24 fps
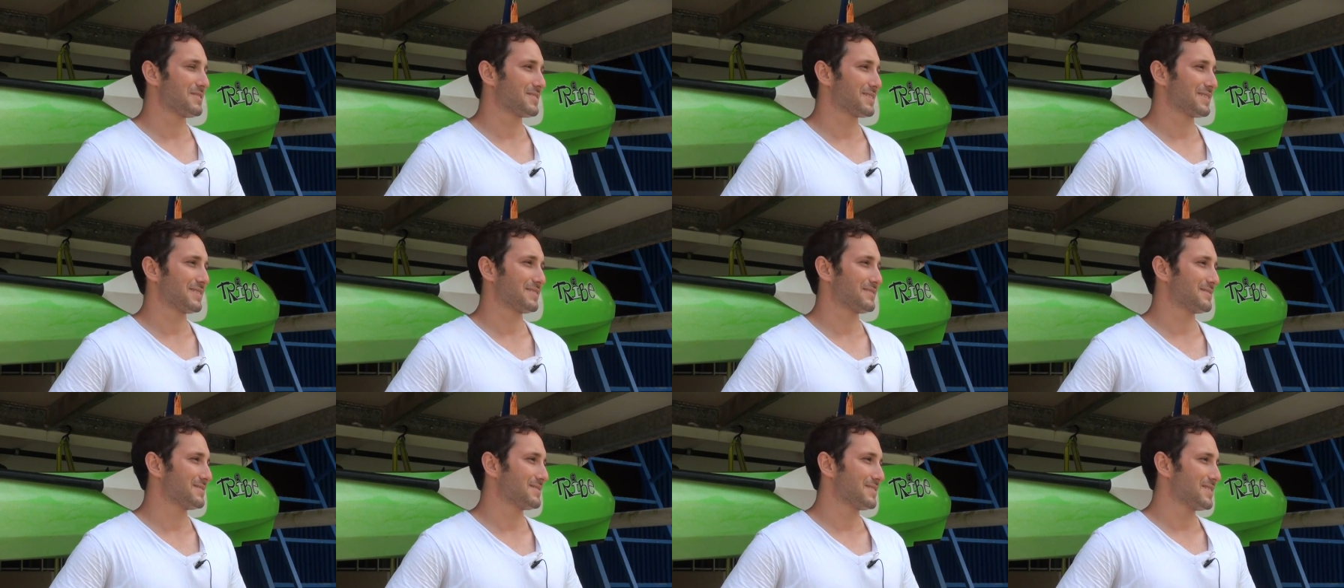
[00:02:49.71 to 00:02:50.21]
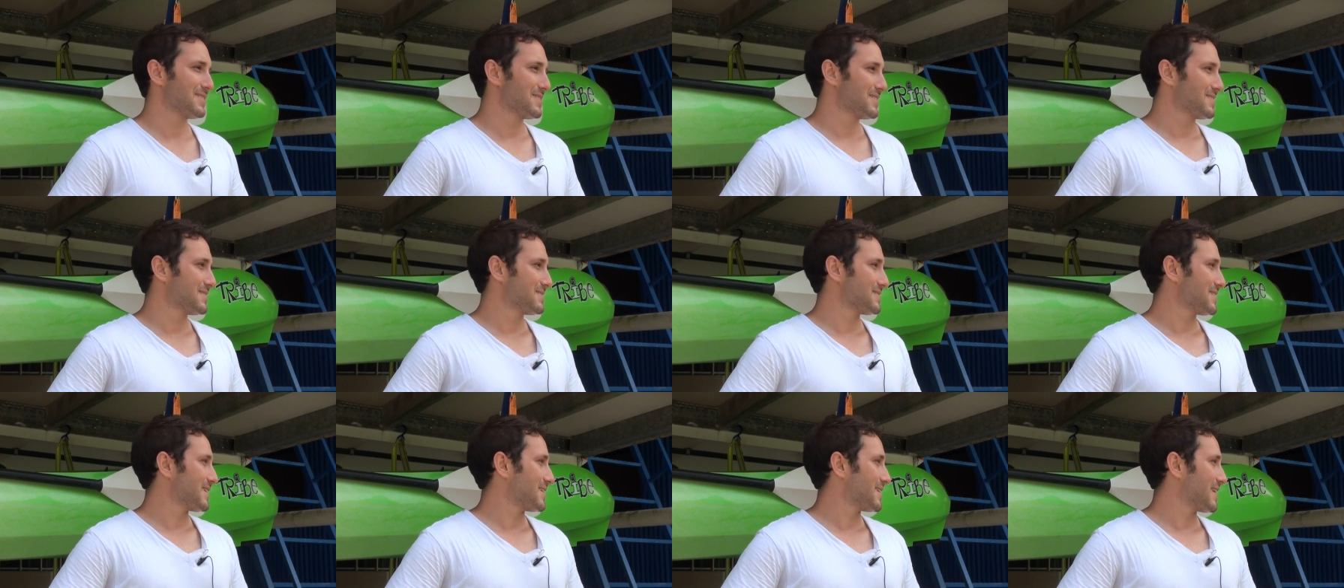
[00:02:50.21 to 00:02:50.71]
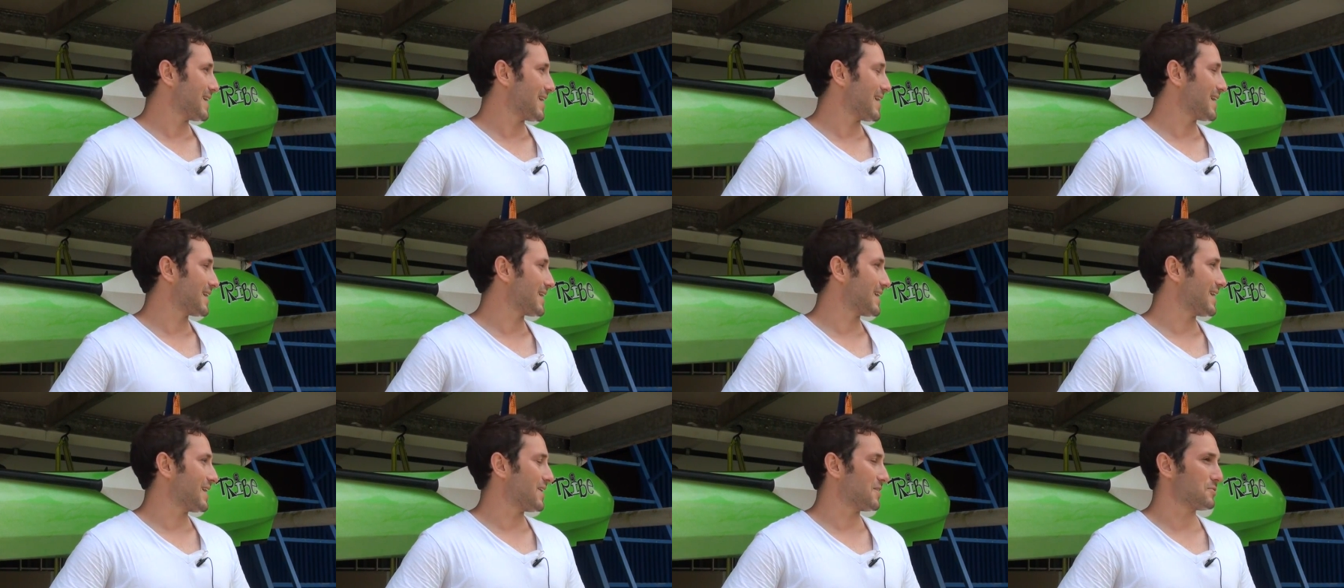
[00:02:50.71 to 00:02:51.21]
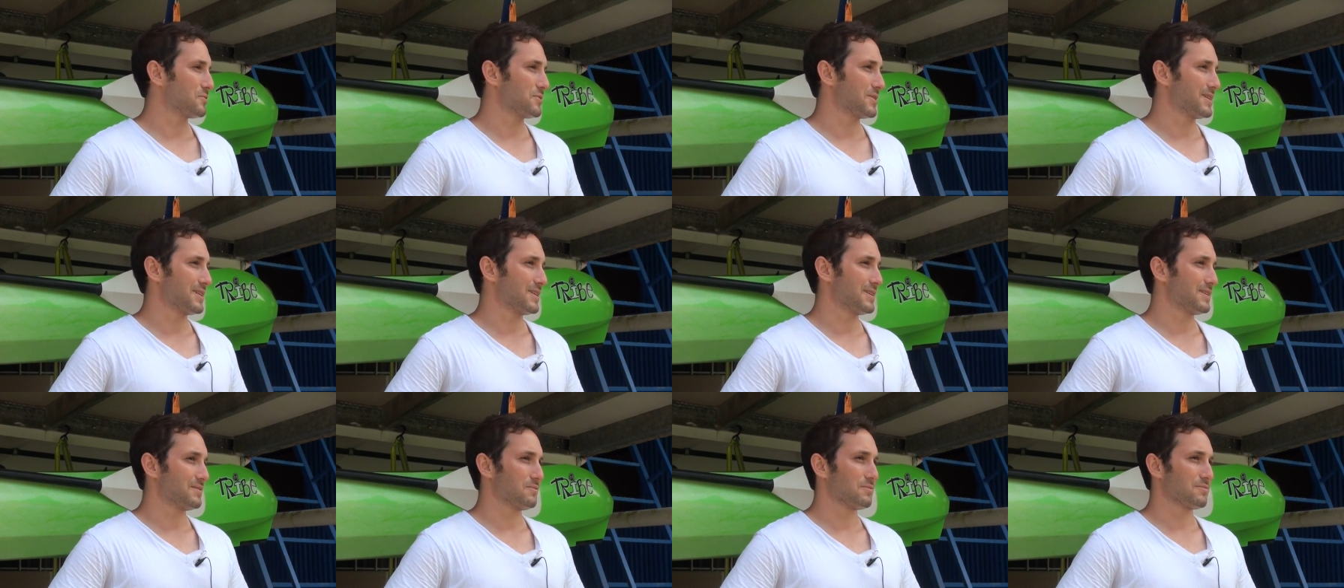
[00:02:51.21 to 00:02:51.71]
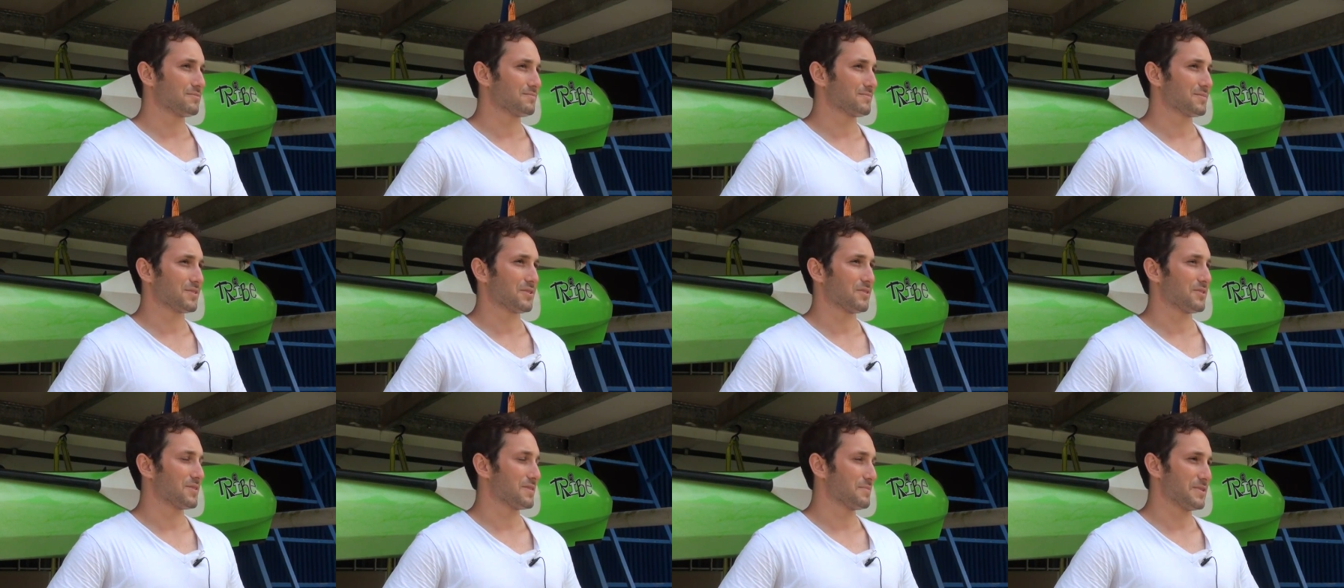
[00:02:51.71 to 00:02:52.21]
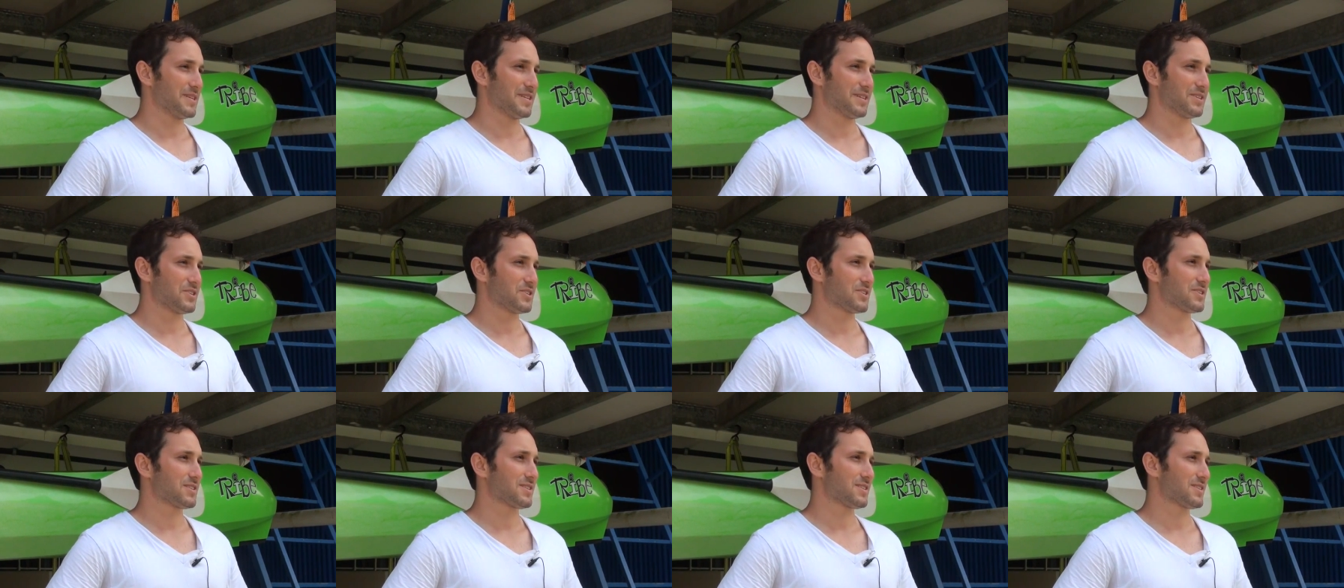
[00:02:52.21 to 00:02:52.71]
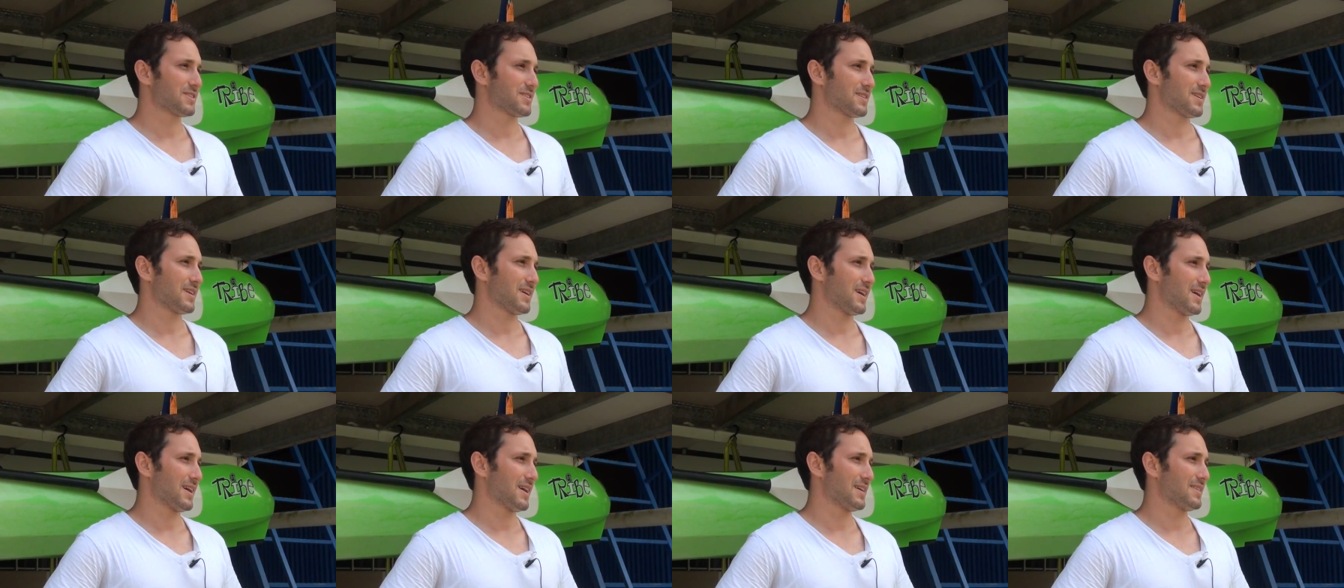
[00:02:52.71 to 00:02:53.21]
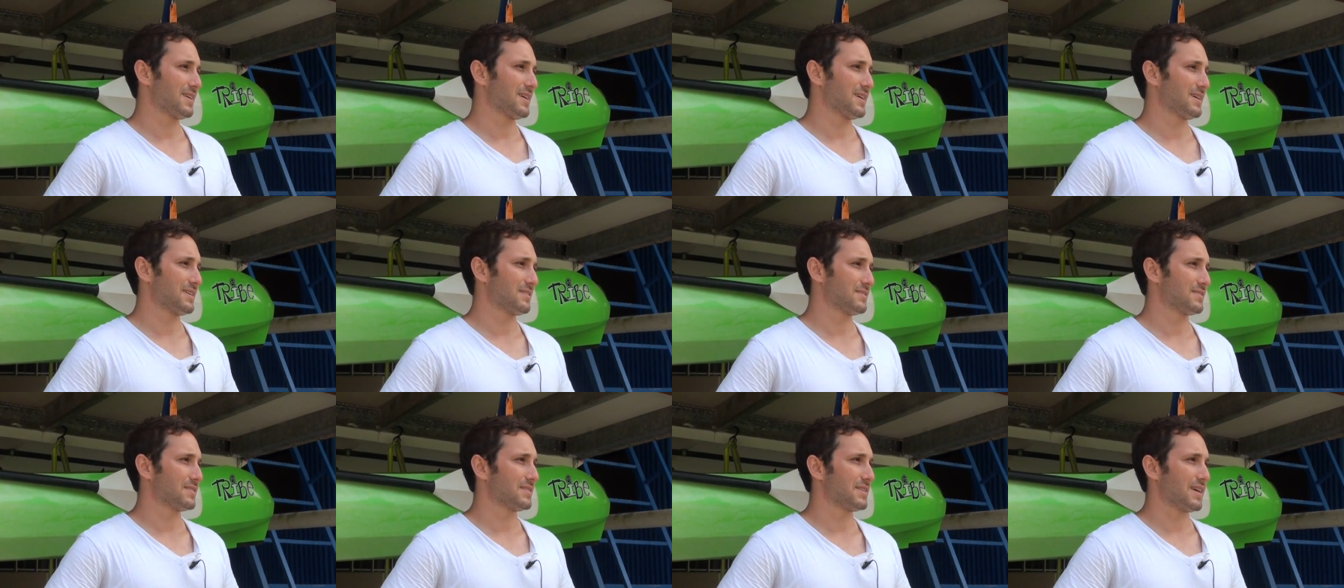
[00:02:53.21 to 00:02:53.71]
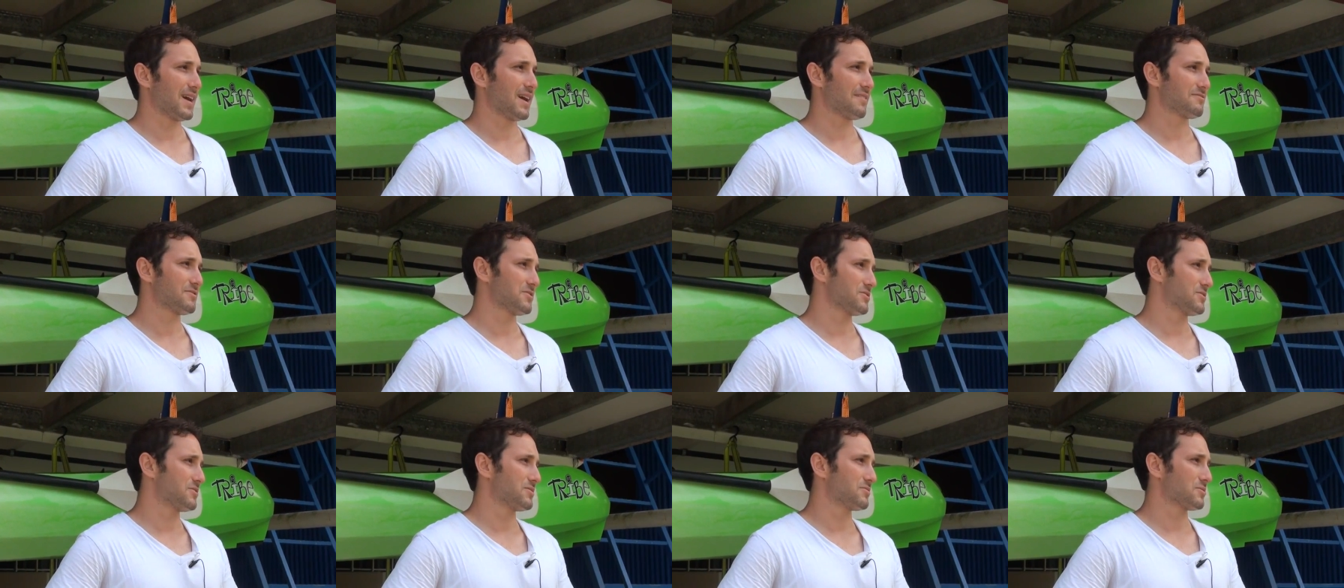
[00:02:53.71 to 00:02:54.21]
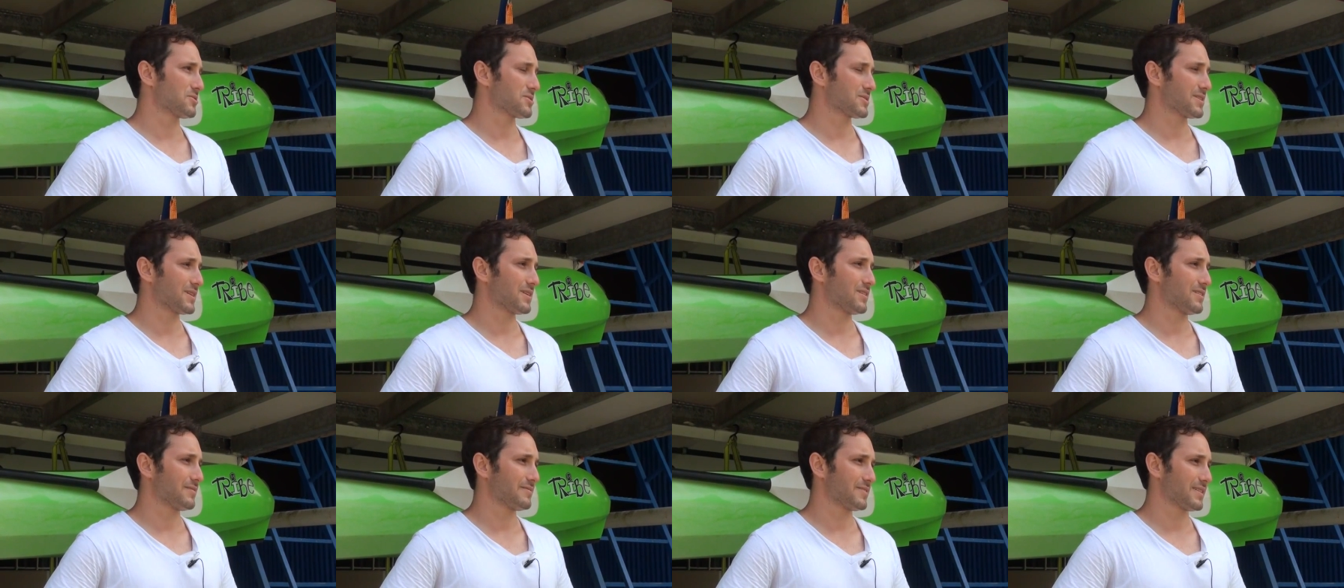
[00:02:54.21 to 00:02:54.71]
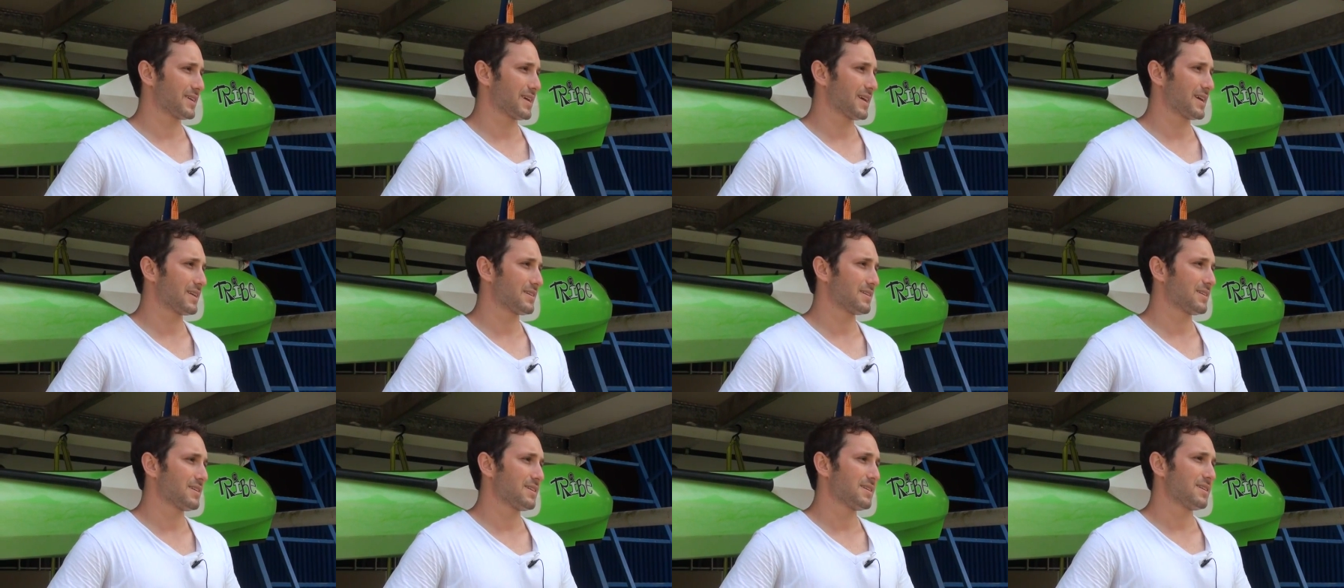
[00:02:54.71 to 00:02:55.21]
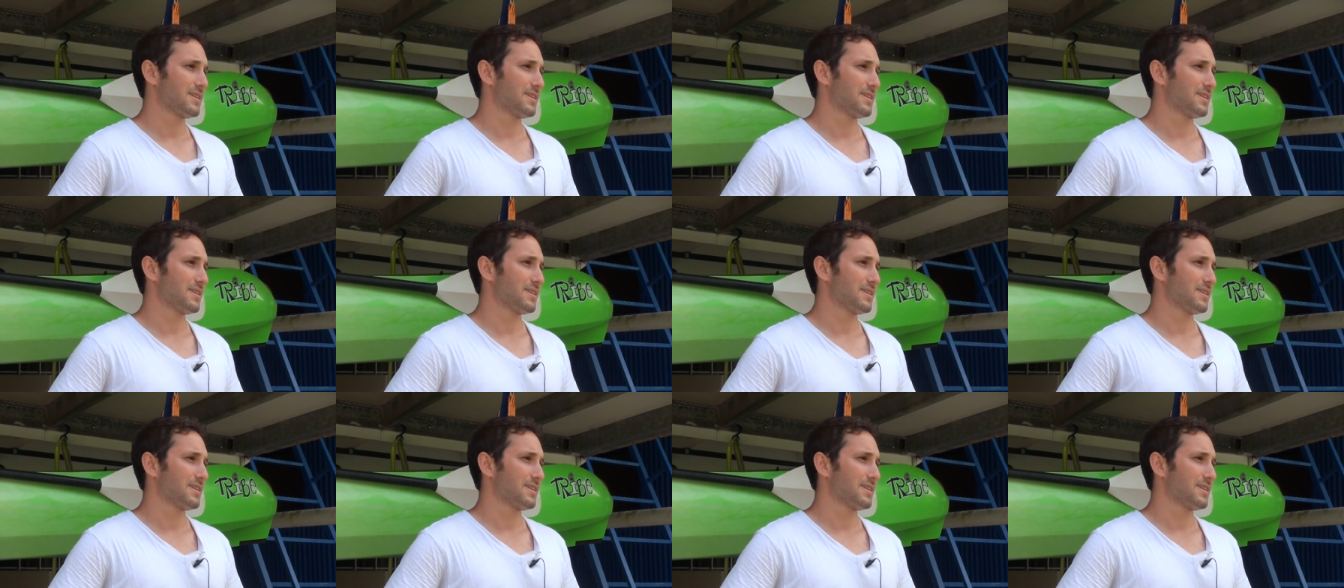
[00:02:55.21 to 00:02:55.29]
You can hang out, read, go to the beach, and then in the afternoon we'll set off again.